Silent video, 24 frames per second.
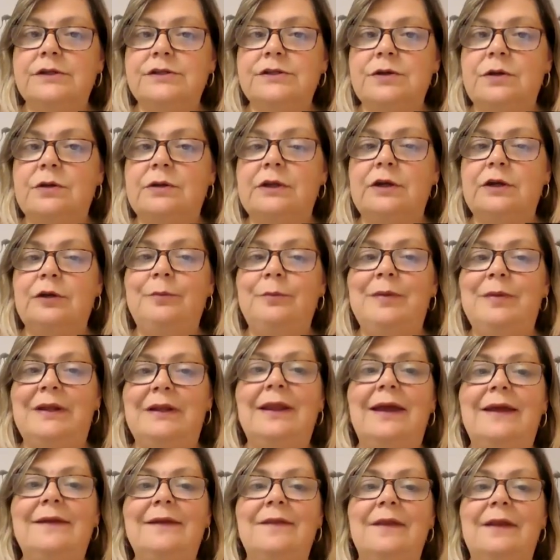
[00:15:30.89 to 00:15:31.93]
So a little
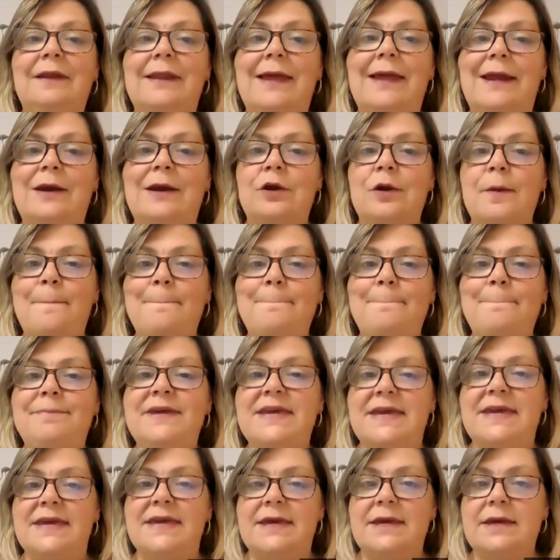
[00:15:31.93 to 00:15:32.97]
bit like the letter
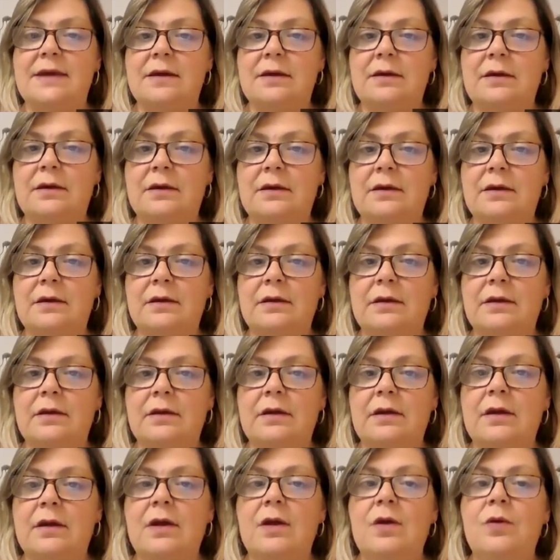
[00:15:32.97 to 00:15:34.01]
P.
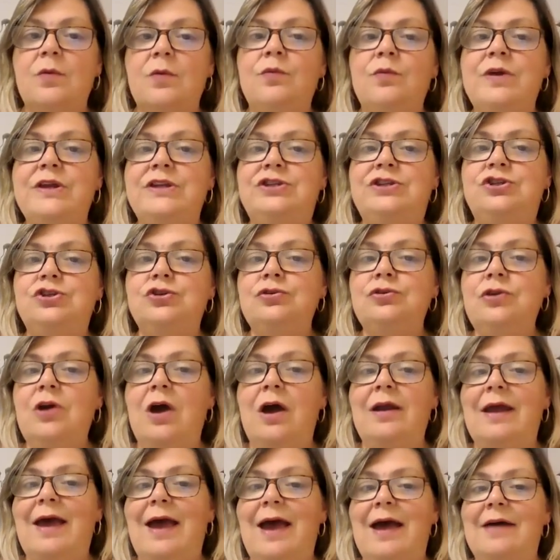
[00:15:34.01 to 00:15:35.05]
We do
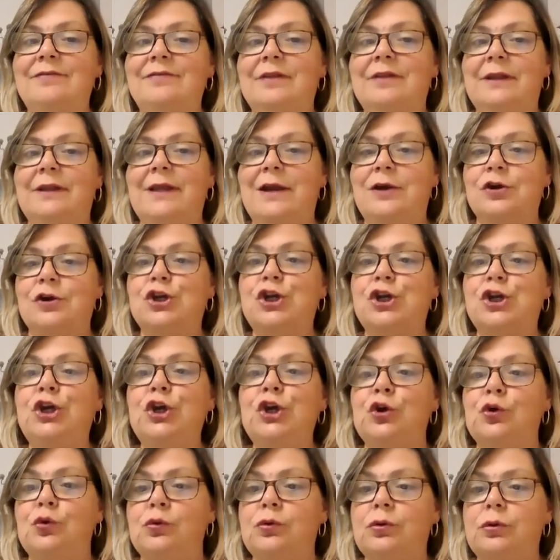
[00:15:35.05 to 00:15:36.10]
not have the letter
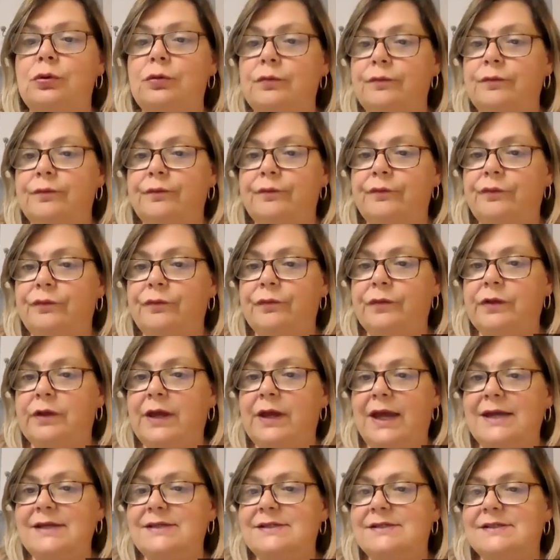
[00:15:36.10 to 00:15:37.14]
Q.
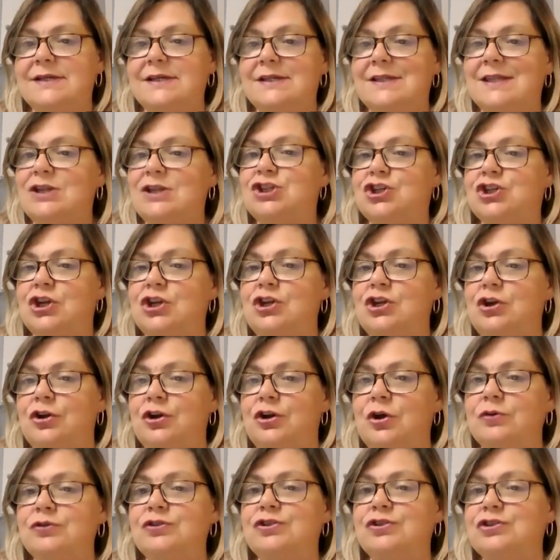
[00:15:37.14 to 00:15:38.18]
Okay, your
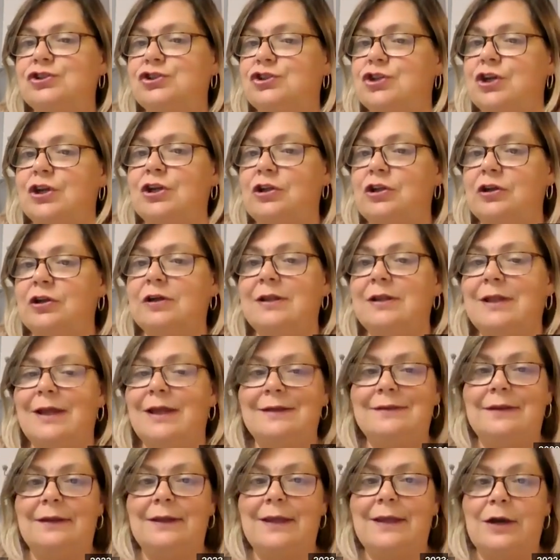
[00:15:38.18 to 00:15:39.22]
notes shouldn't look
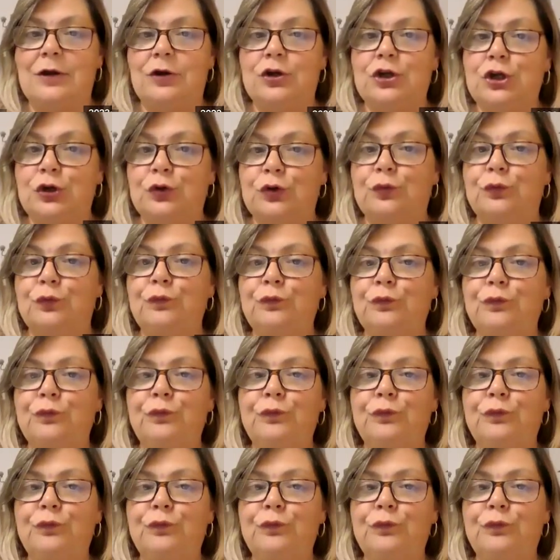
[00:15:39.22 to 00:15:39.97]
like the letter Q.